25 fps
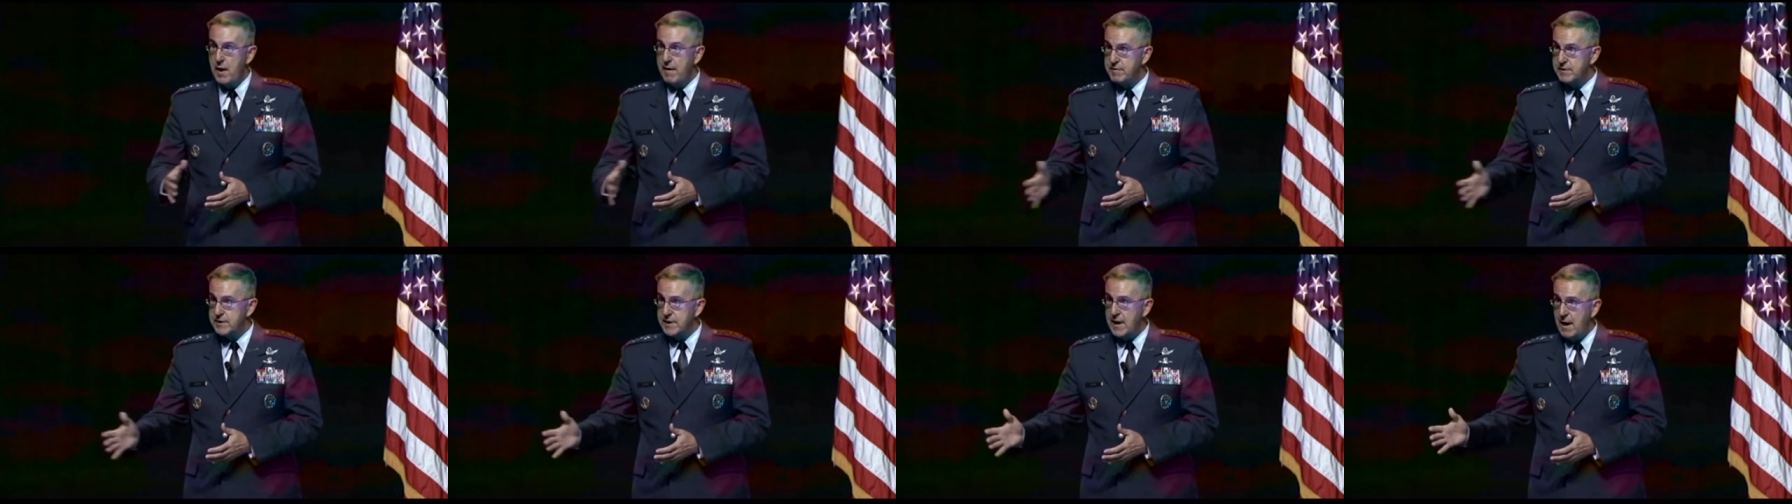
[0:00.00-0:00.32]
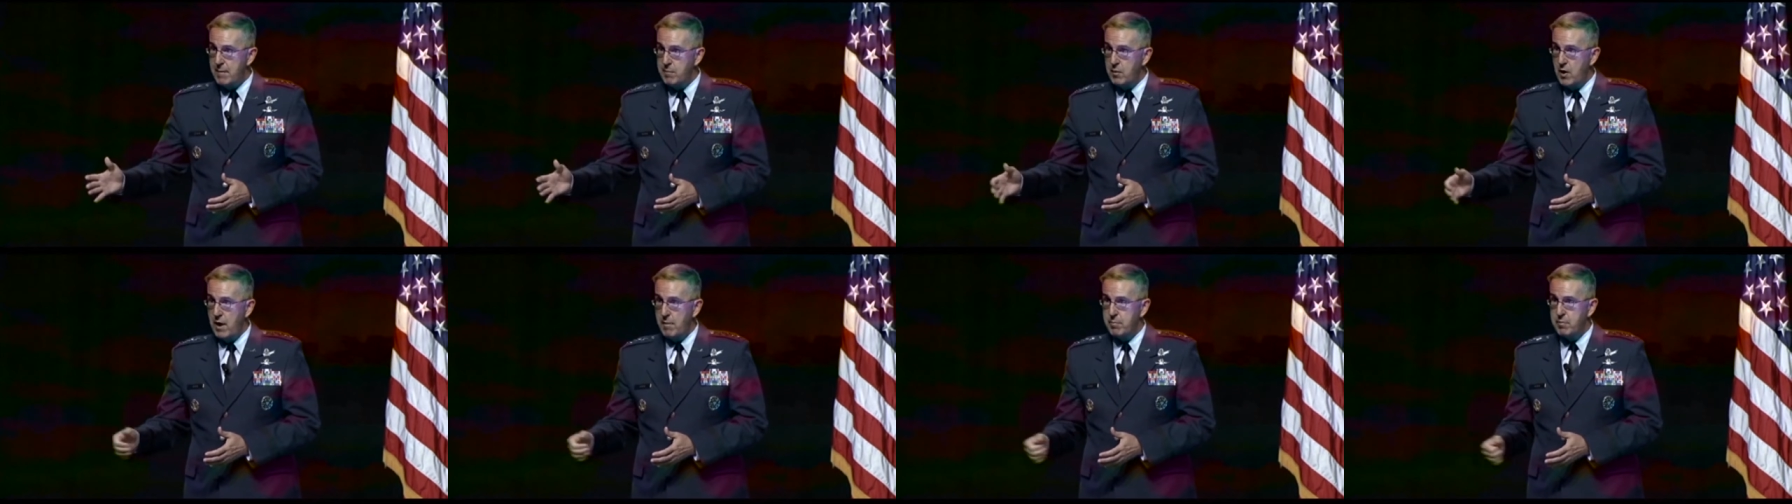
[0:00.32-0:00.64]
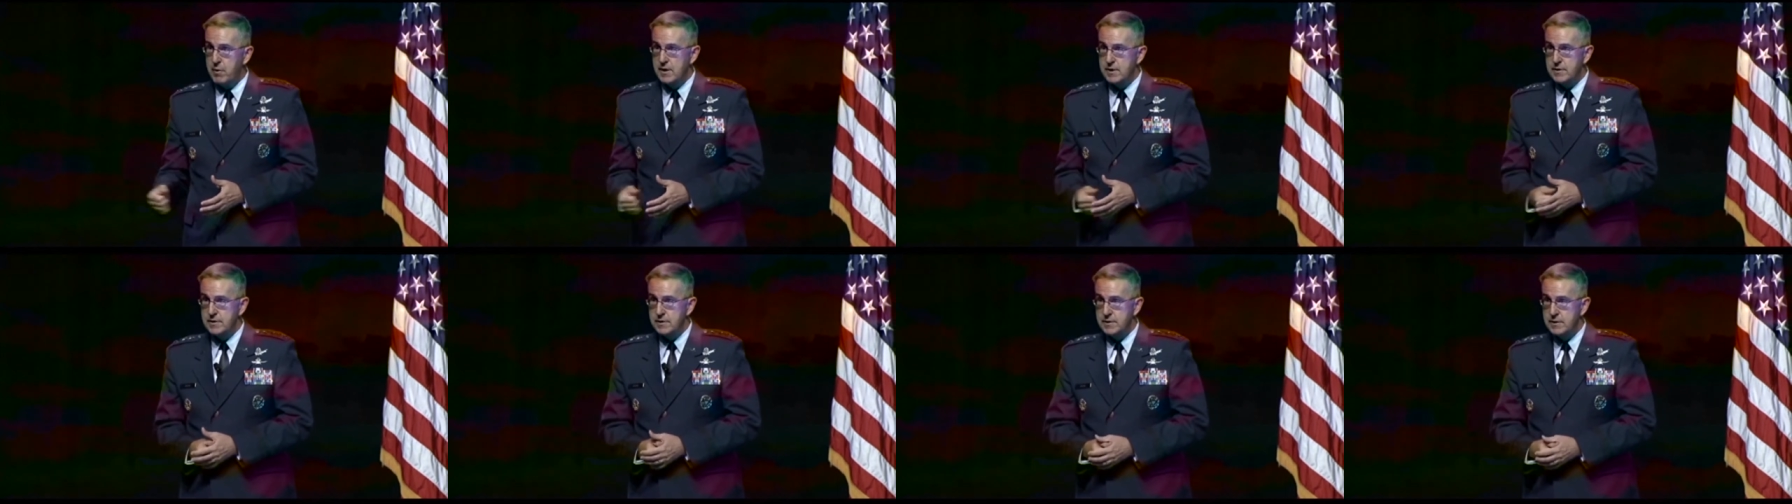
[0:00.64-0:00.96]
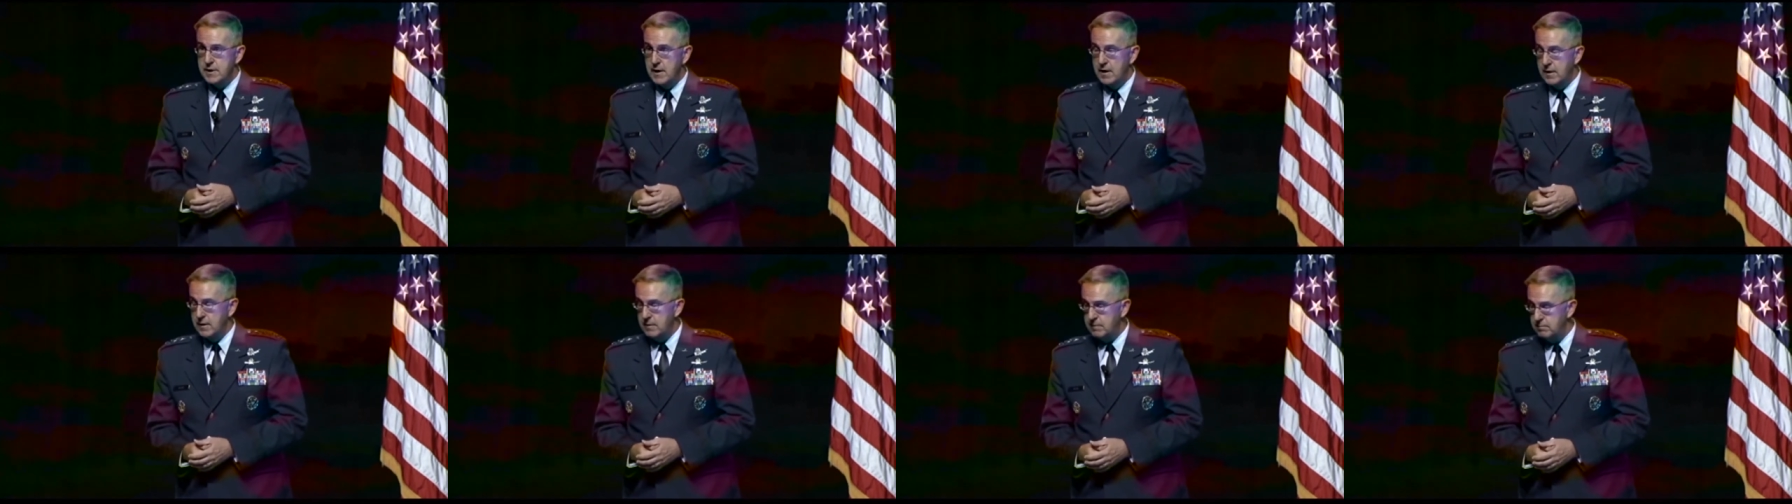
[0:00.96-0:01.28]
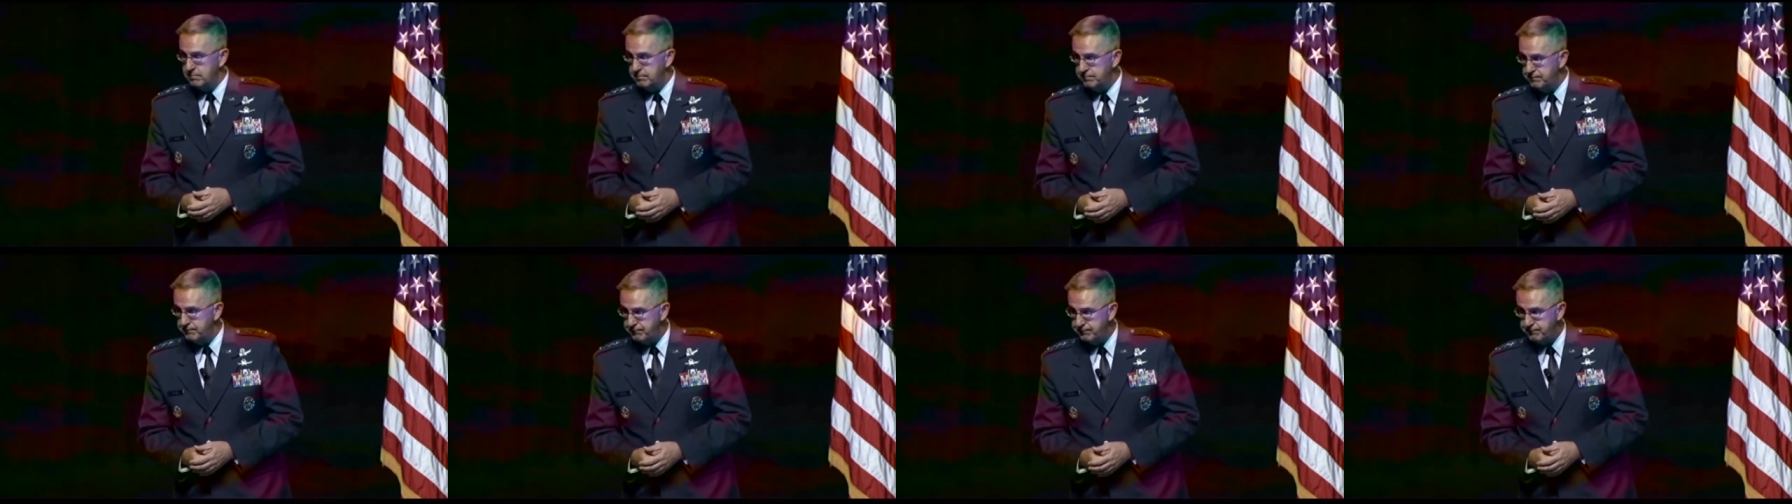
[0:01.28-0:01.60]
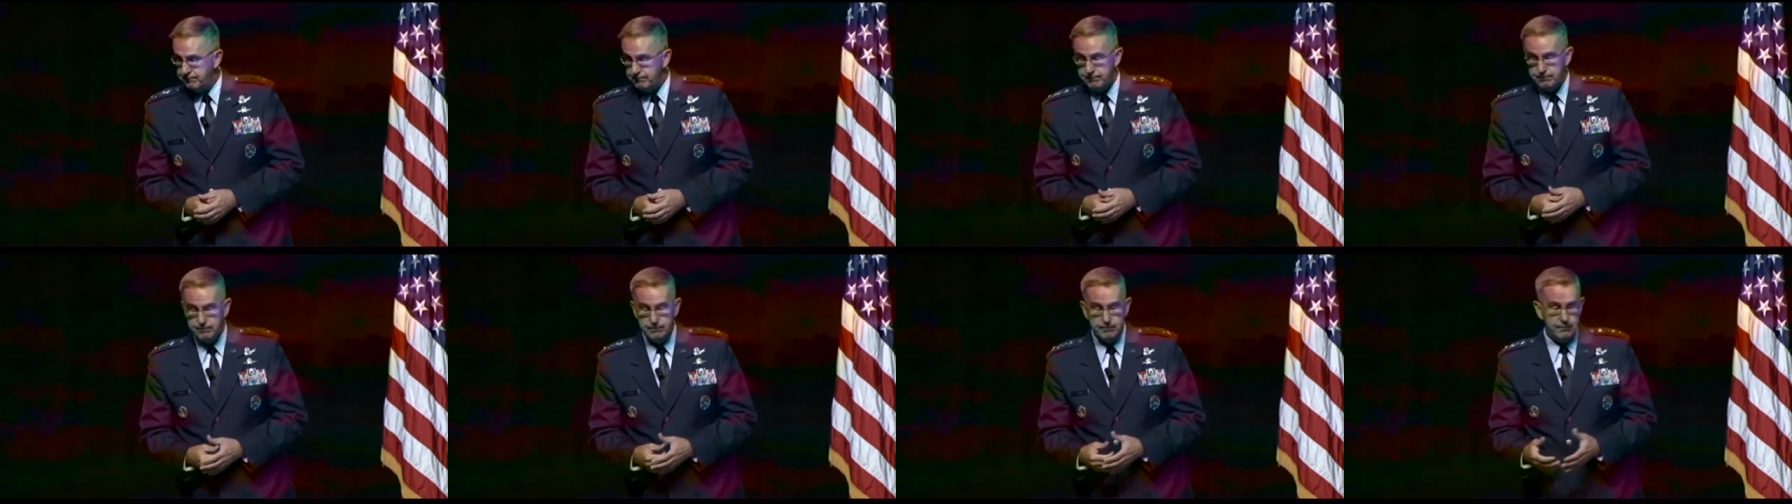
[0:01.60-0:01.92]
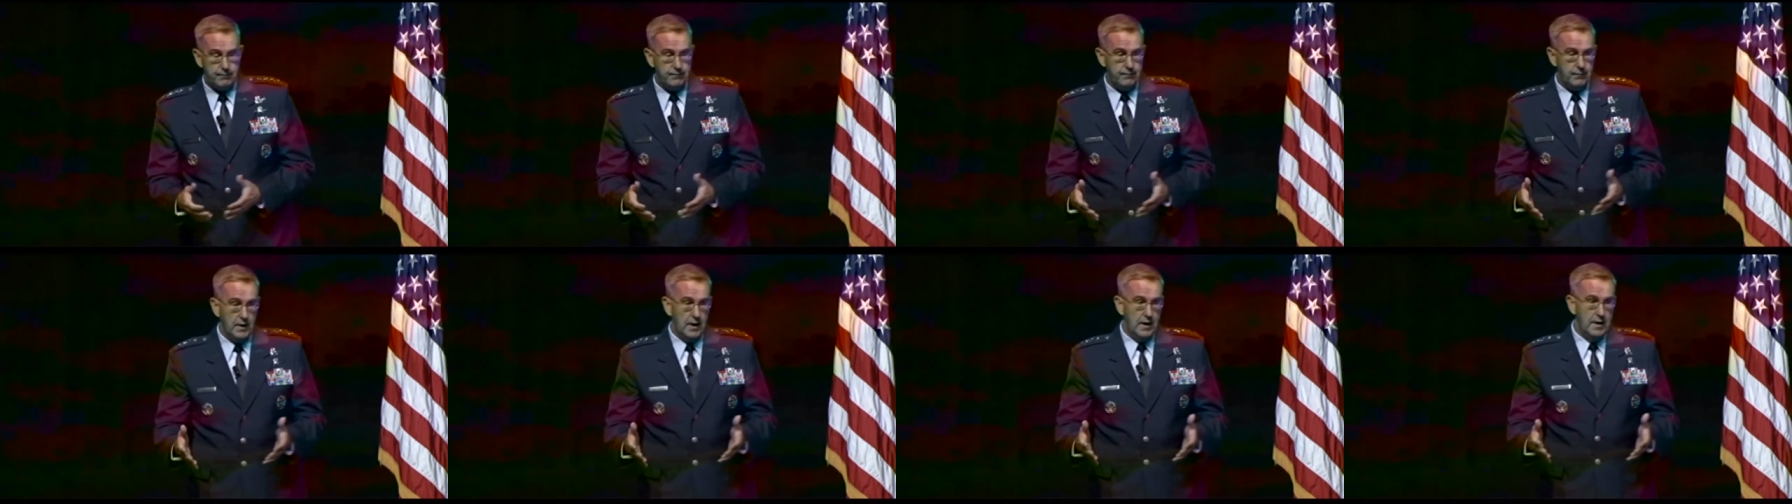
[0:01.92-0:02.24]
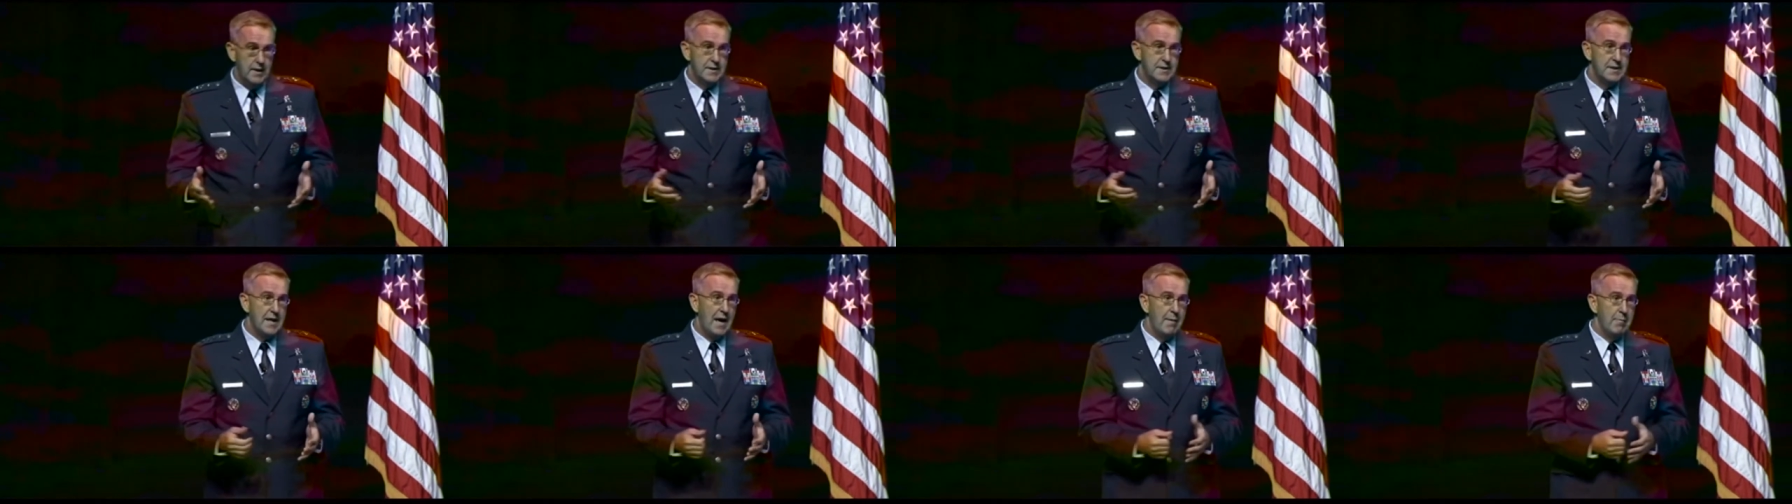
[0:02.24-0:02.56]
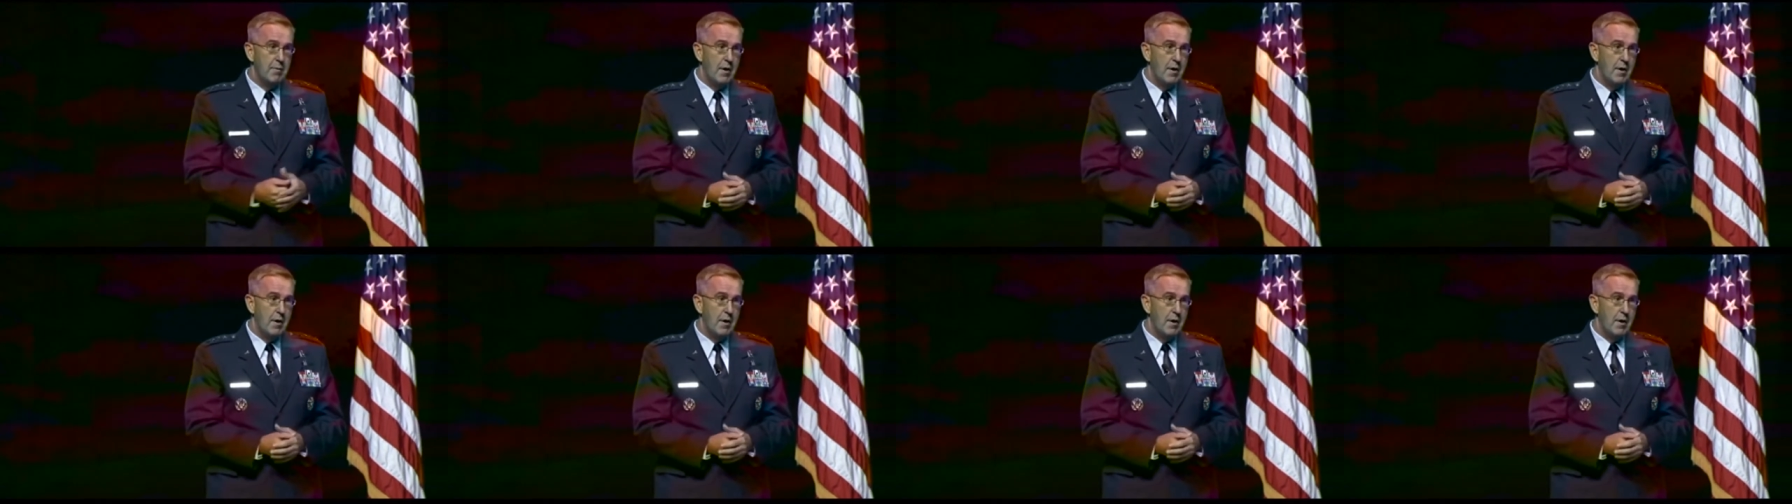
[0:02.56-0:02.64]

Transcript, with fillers: So we have a cyber operations center. In